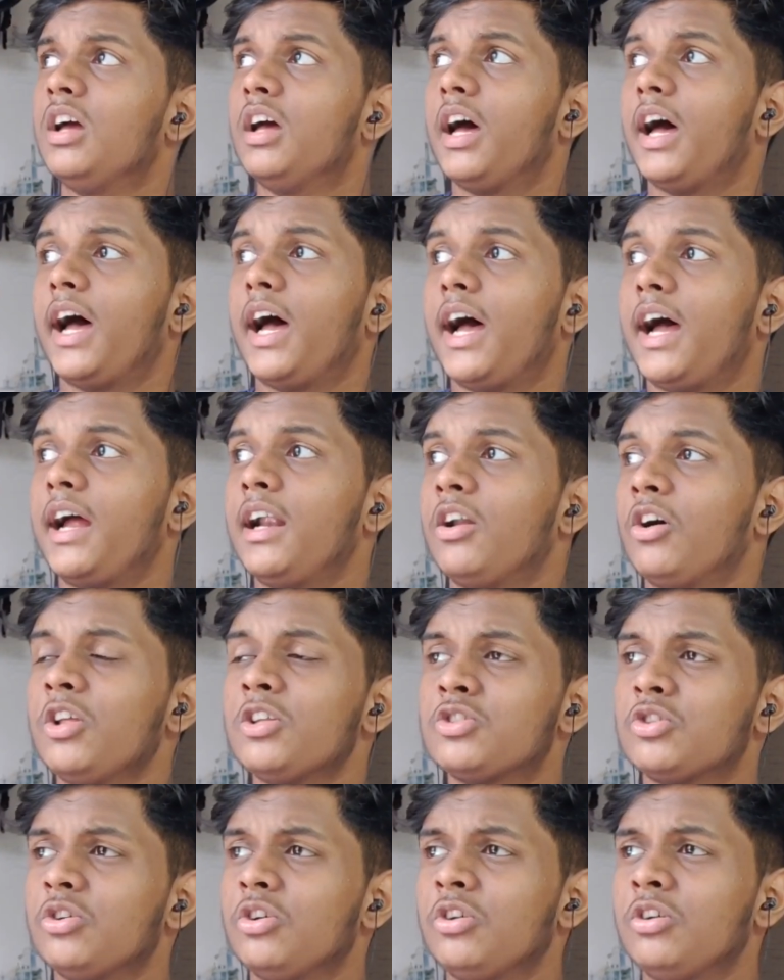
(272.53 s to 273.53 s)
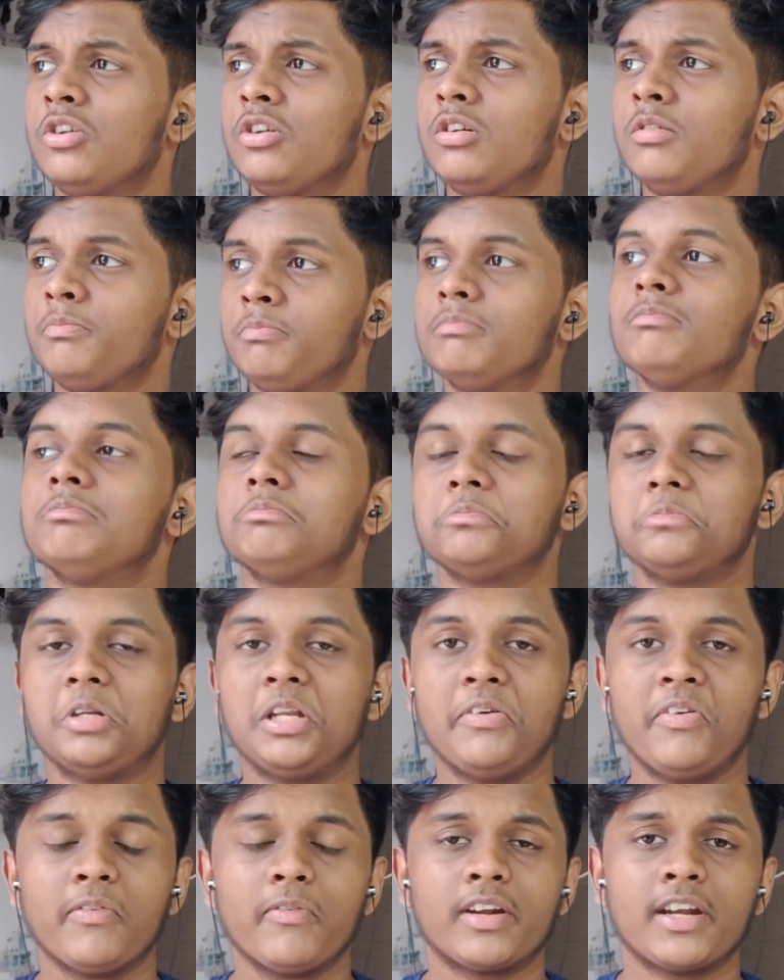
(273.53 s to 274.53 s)
And also
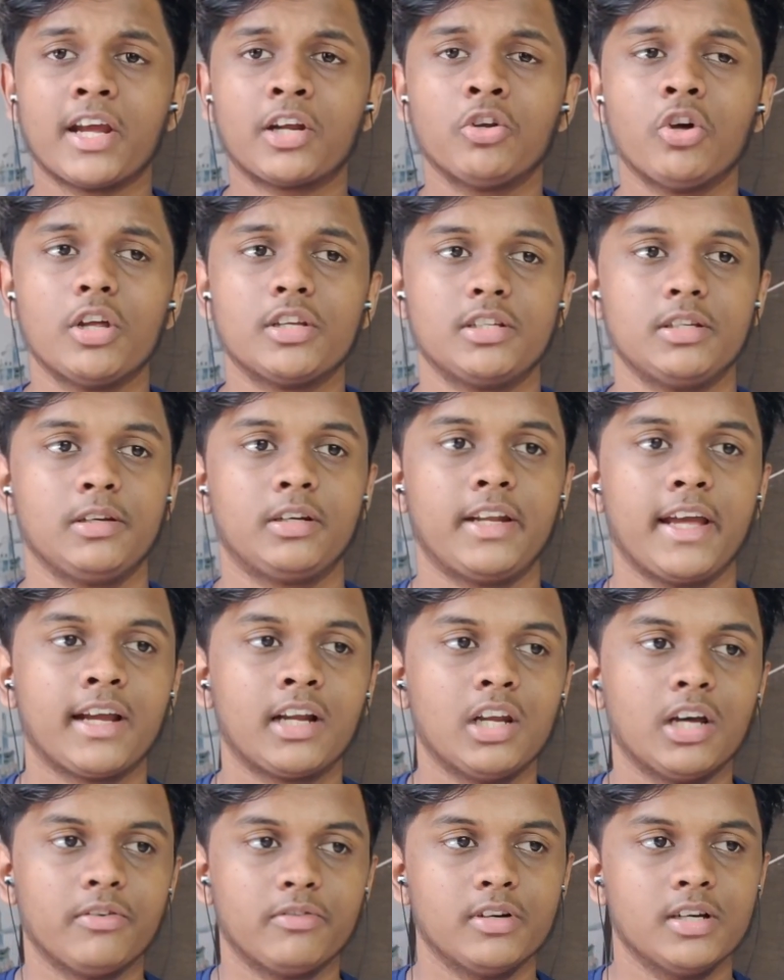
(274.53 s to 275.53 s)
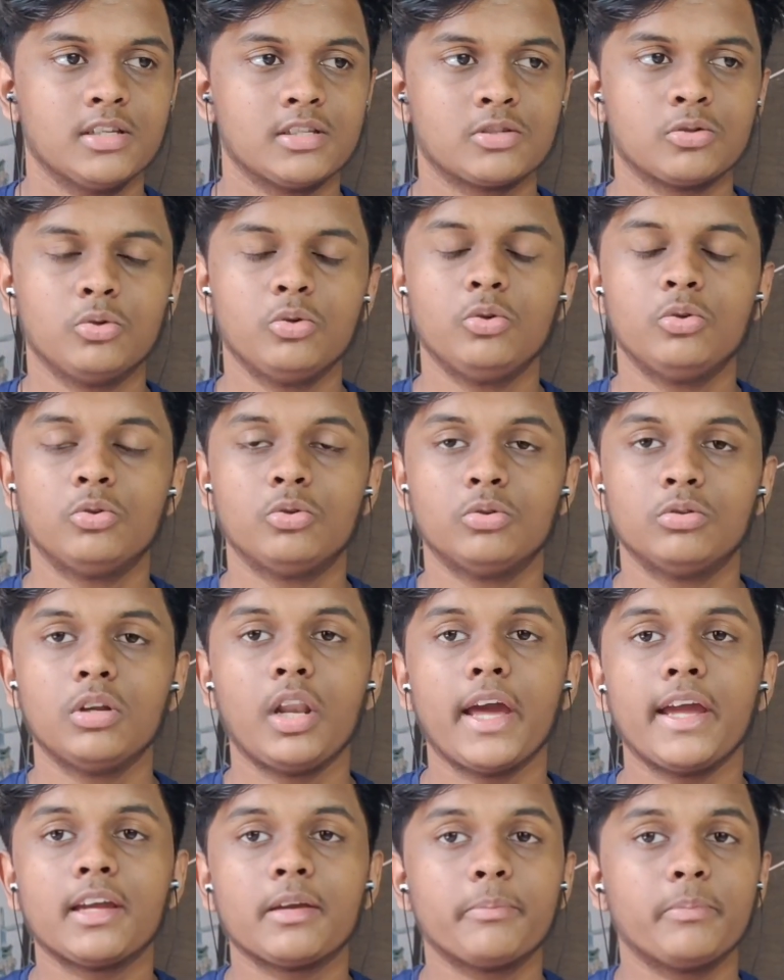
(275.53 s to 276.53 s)
living with technology, tech lovers who
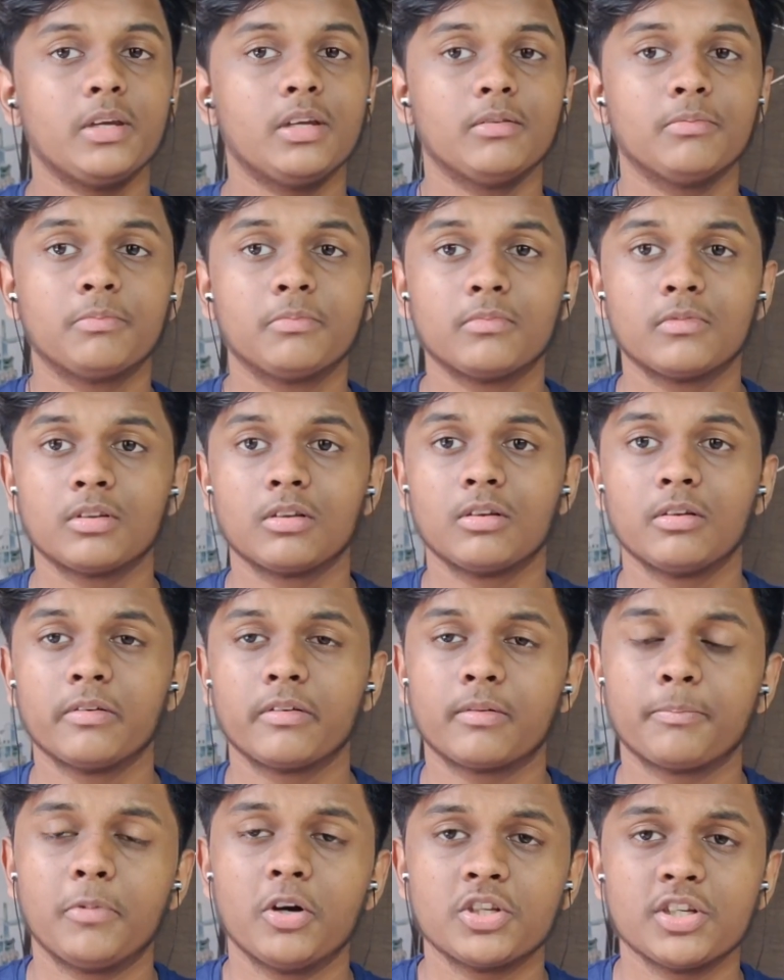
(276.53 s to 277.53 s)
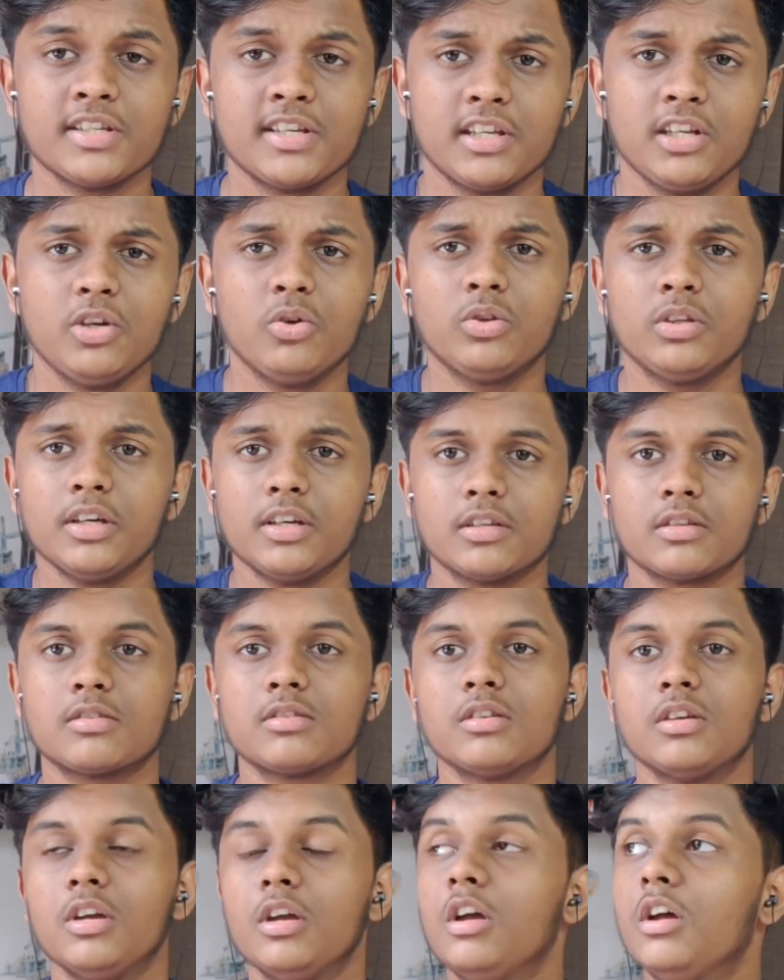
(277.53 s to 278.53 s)
like purchasing new things.
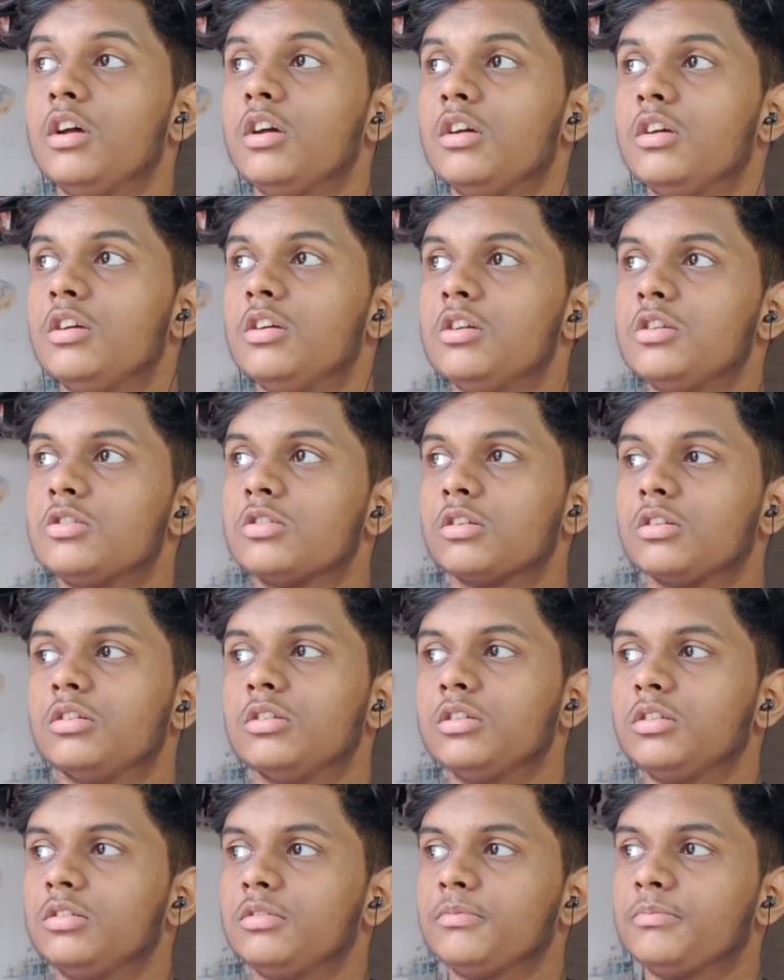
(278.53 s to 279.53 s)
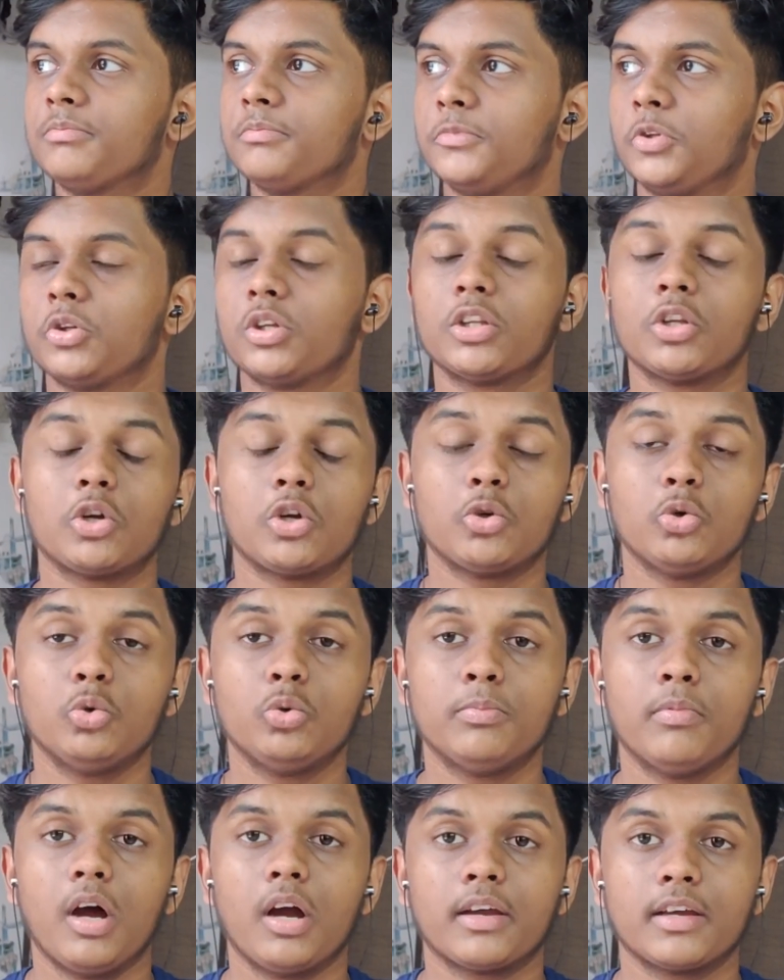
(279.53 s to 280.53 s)
So those are the two
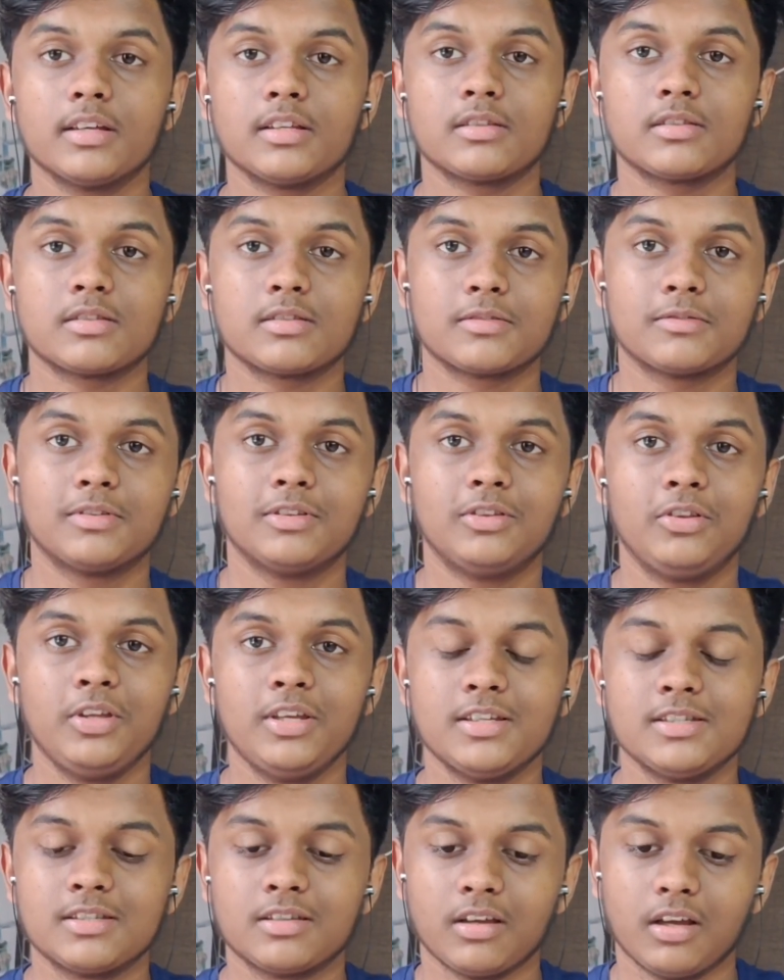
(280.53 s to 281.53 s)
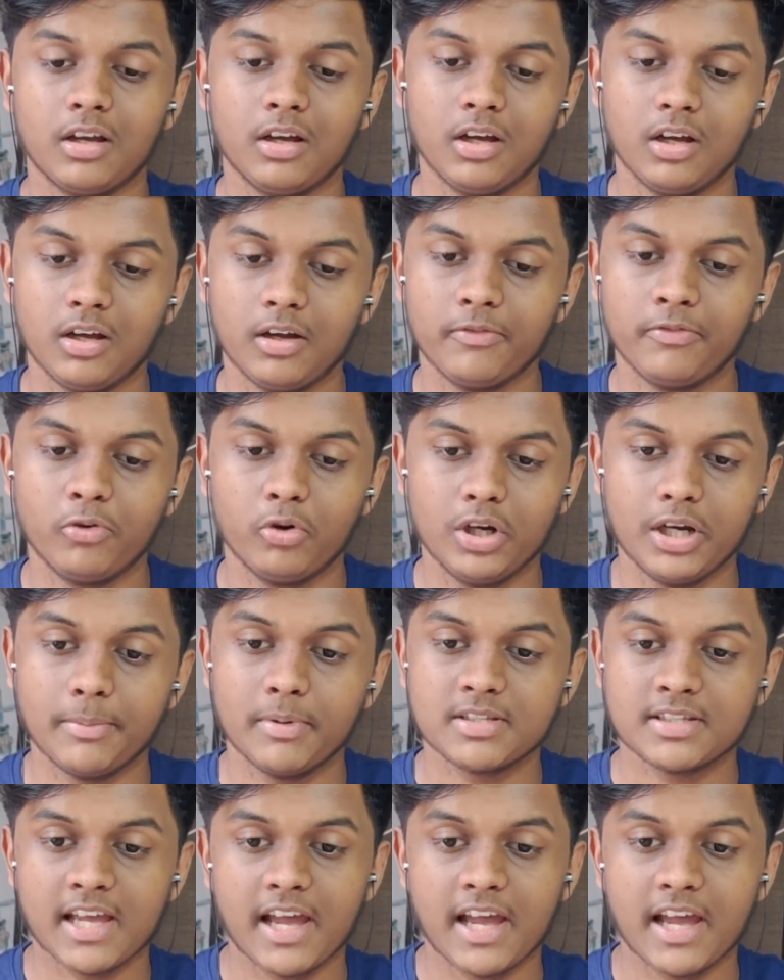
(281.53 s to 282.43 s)
markets these foldables